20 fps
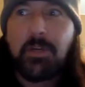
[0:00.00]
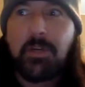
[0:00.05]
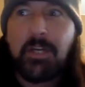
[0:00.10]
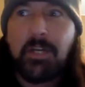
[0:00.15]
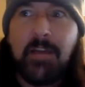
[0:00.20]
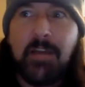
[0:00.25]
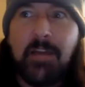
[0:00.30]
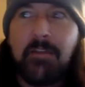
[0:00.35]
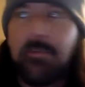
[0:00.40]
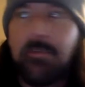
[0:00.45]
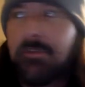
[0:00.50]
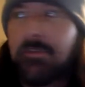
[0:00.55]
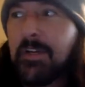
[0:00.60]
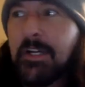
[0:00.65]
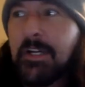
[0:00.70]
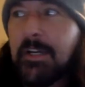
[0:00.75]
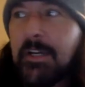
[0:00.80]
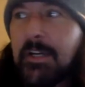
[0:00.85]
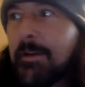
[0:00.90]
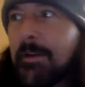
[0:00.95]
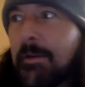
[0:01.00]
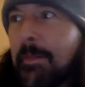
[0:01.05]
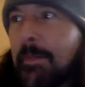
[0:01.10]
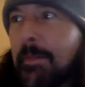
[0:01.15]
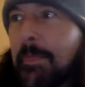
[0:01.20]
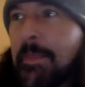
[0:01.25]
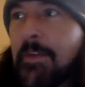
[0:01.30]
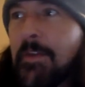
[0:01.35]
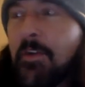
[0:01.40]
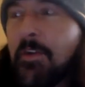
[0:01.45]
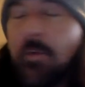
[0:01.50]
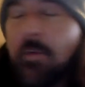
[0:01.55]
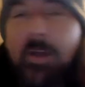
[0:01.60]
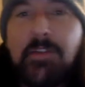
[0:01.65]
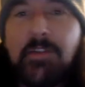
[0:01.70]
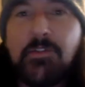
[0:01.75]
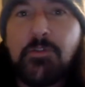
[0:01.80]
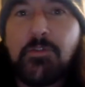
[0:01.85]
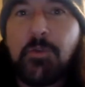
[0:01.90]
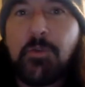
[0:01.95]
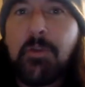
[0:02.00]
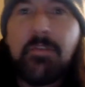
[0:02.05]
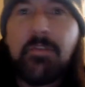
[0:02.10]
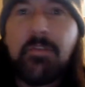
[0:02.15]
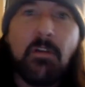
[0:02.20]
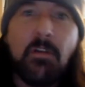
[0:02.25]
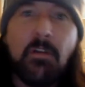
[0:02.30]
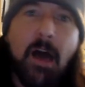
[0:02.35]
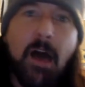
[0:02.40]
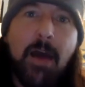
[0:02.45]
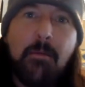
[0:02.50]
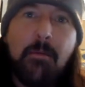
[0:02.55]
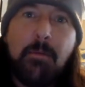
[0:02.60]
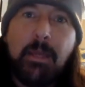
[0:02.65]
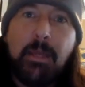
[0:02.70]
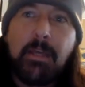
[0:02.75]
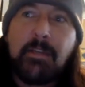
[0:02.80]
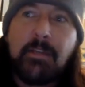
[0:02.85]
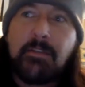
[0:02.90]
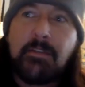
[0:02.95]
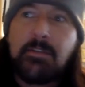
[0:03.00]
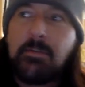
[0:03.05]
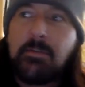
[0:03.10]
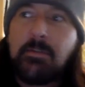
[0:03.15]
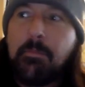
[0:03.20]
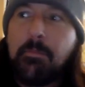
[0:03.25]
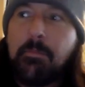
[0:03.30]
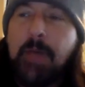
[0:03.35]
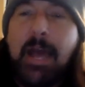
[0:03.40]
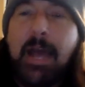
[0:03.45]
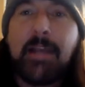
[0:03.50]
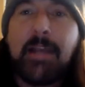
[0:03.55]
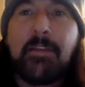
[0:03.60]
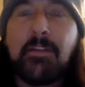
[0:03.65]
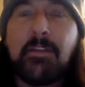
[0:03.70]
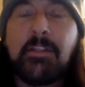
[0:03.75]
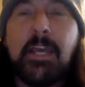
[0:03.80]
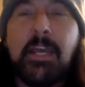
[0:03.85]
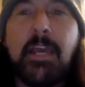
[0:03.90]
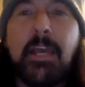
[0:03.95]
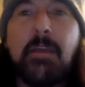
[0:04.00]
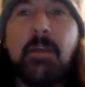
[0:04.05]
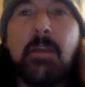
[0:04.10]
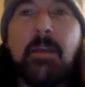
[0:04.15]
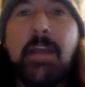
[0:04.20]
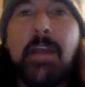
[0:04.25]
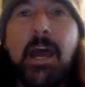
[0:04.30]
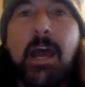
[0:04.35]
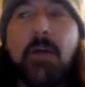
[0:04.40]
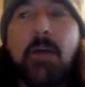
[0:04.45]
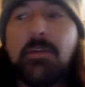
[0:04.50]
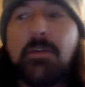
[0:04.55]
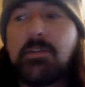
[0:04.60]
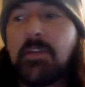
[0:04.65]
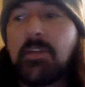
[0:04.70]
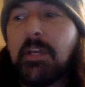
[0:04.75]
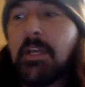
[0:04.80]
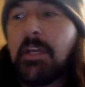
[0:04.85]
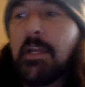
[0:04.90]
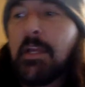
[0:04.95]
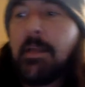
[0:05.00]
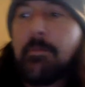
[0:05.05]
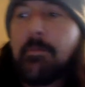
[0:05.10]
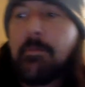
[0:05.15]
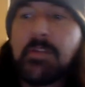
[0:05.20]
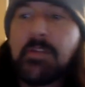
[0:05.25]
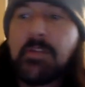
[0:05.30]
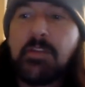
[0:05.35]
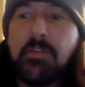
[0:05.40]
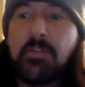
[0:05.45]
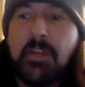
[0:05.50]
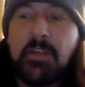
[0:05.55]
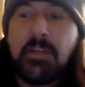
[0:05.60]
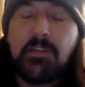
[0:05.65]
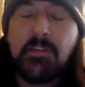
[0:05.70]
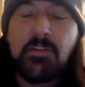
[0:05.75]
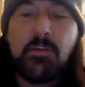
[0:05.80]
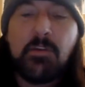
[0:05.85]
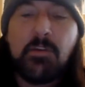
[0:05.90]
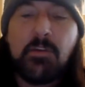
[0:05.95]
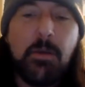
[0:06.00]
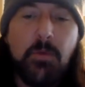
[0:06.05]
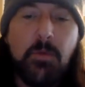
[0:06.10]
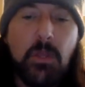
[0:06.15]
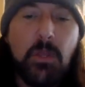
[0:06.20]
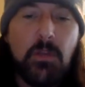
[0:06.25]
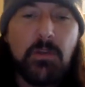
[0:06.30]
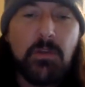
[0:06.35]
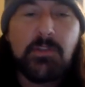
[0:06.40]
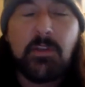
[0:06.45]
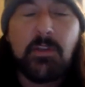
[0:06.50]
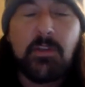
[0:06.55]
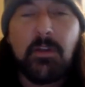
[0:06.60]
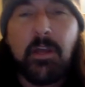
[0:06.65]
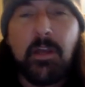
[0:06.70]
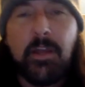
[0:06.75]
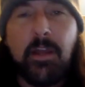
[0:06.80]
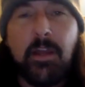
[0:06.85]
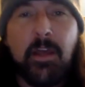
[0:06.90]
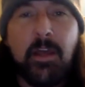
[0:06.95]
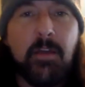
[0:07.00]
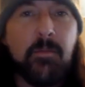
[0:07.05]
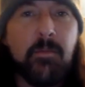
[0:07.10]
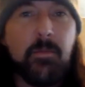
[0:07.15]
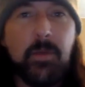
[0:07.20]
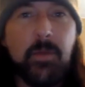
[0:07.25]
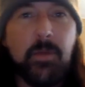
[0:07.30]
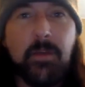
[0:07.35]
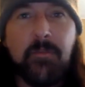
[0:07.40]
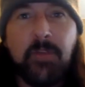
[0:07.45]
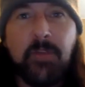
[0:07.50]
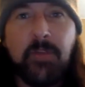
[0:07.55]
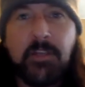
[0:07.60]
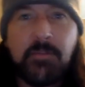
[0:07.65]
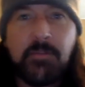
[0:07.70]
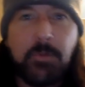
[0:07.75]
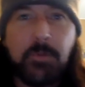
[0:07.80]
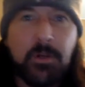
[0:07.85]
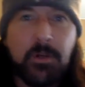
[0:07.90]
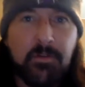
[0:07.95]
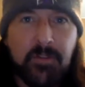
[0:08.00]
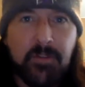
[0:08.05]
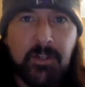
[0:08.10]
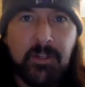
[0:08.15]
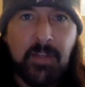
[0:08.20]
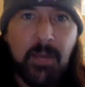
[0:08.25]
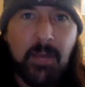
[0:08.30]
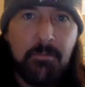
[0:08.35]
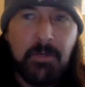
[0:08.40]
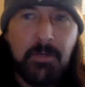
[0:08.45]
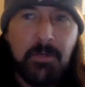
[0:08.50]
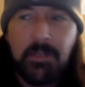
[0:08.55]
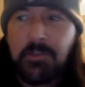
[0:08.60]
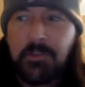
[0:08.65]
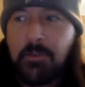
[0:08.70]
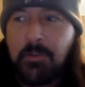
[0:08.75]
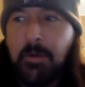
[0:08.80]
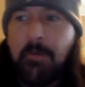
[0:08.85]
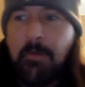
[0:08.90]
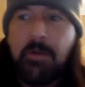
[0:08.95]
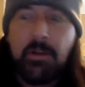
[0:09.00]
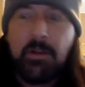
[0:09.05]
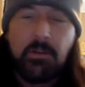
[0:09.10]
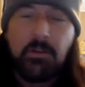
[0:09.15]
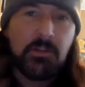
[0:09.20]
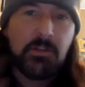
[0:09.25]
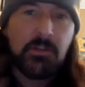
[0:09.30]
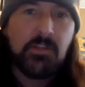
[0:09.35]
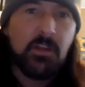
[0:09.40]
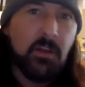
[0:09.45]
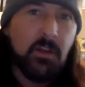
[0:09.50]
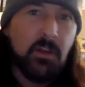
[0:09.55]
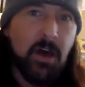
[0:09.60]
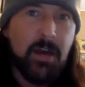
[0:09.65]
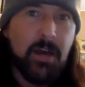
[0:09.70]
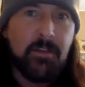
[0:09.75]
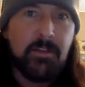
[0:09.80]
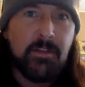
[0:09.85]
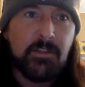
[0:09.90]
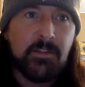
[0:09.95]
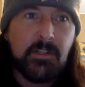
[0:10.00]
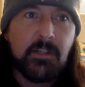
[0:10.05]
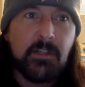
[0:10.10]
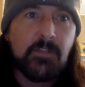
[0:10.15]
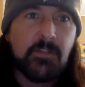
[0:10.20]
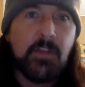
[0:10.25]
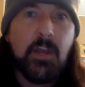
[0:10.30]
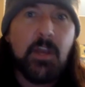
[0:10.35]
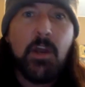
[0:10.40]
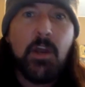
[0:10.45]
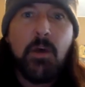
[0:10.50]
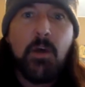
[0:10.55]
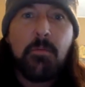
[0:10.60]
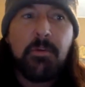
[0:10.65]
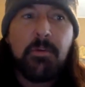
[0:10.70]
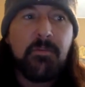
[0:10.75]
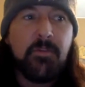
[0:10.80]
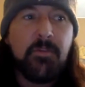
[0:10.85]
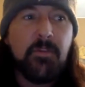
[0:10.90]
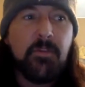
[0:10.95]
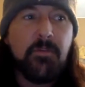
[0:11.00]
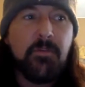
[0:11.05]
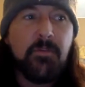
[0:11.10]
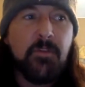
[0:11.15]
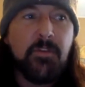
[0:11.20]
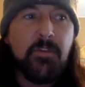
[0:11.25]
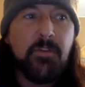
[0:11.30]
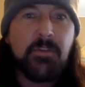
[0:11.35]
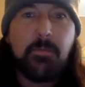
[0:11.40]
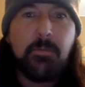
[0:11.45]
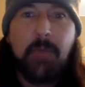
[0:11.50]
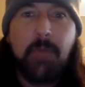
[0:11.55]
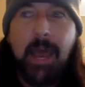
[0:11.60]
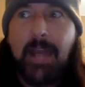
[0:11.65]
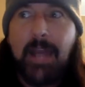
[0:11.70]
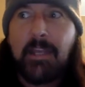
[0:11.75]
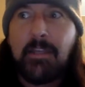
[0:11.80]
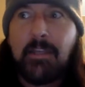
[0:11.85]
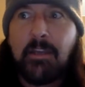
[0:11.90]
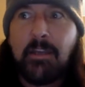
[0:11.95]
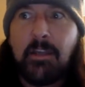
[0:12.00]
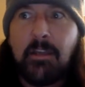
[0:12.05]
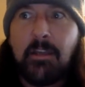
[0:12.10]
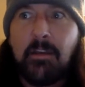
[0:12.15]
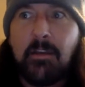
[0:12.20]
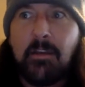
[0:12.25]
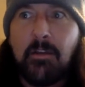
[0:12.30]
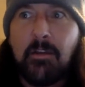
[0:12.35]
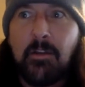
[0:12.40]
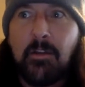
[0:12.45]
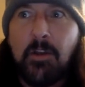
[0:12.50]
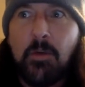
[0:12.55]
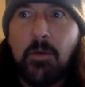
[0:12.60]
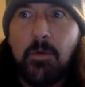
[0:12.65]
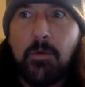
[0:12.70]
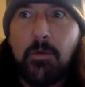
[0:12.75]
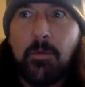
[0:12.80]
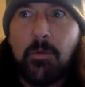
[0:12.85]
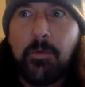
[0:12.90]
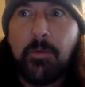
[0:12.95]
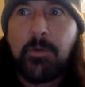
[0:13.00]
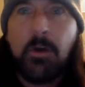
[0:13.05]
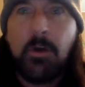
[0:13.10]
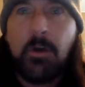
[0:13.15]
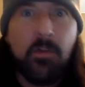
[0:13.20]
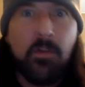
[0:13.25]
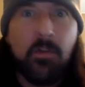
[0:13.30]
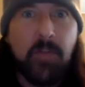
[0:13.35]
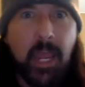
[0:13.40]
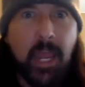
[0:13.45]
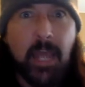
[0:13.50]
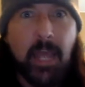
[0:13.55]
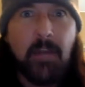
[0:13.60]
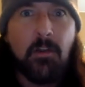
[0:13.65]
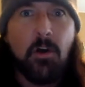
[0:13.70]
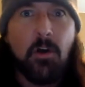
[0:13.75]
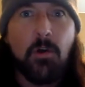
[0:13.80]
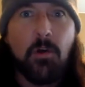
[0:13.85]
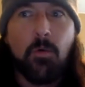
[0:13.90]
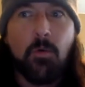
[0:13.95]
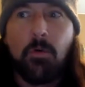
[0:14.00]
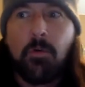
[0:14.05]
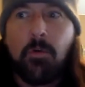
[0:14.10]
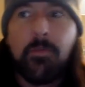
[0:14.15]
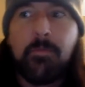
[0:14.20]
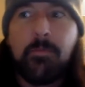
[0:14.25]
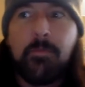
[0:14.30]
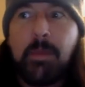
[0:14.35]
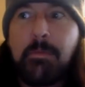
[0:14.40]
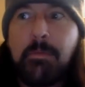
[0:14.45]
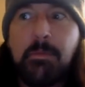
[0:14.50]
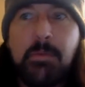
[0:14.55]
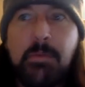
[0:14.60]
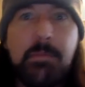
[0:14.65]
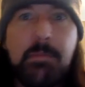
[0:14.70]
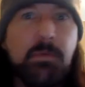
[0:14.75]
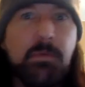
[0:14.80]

kind of, has driven a lot of bands back in the day. And now it's, because the thing is nobody really looks at a Facebook event that much. Nobody really looks at a lot of these things. But if it's back in what we call the analog world, maybe people